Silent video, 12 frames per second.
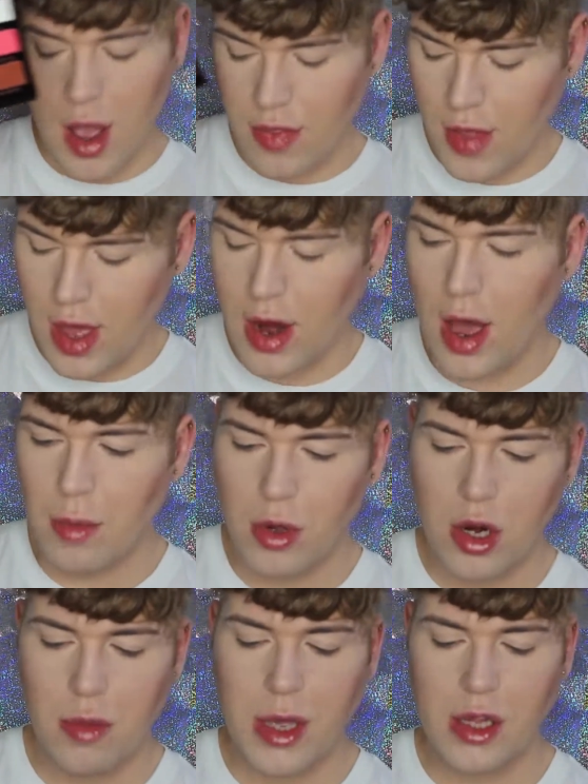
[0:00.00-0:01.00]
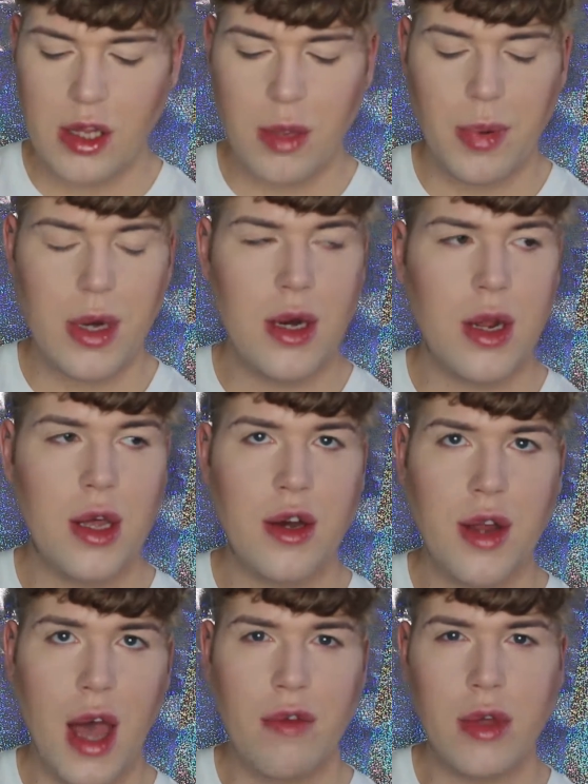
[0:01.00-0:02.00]
and then I'm going to be dipping
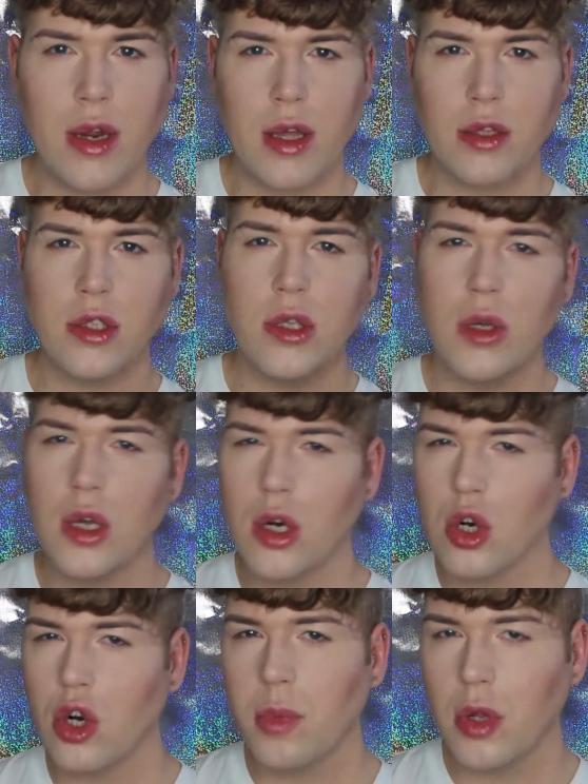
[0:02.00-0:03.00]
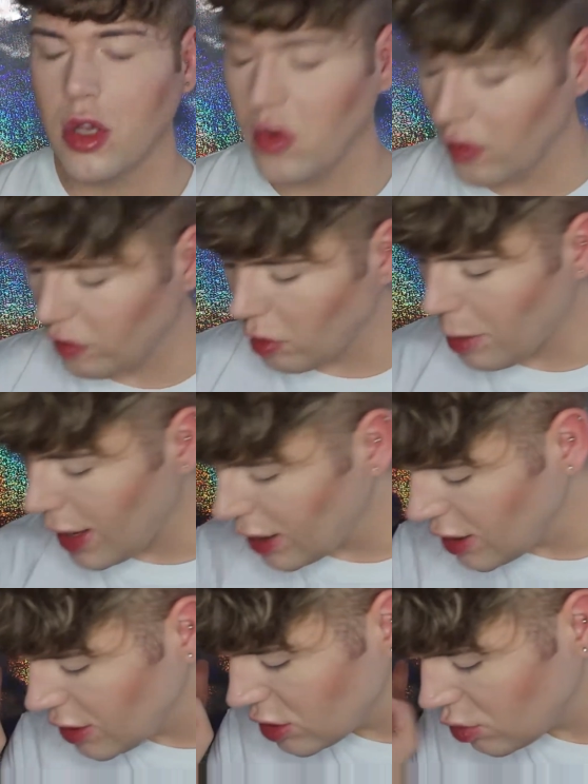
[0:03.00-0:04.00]
and dabbing into a couple of other
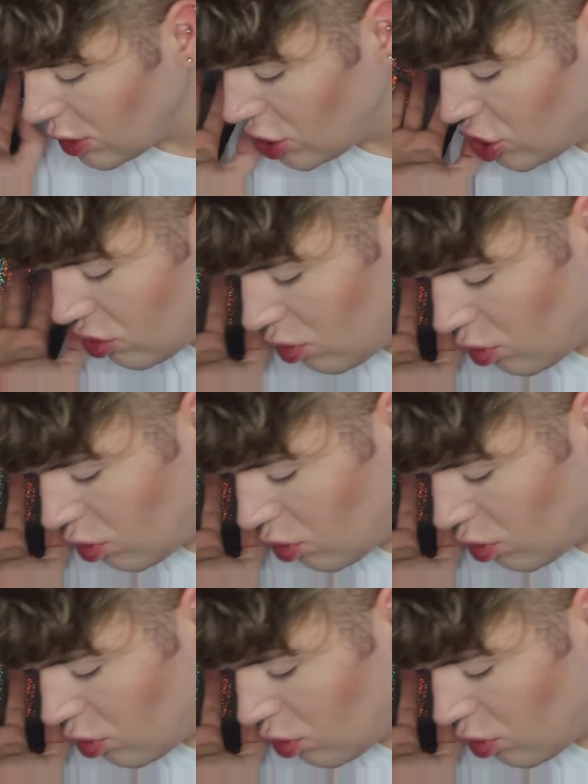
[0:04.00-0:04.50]
palettes, which